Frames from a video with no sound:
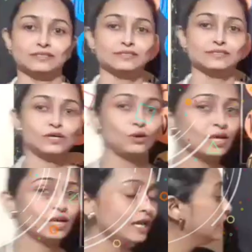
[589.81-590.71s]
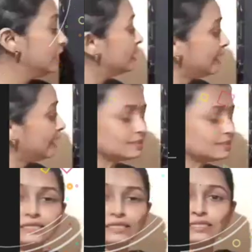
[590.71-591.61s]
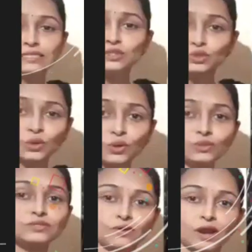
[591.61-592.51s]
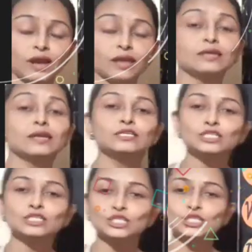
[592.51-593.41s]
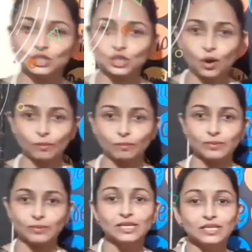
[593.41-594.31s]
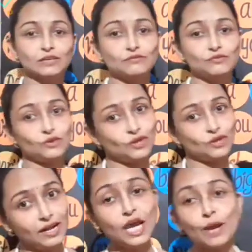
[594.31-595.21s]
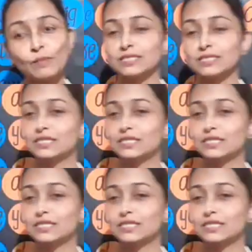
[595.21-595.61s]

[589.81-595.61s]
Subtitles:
Okay, next sentence, don't run, stop. If you're running, I'm asking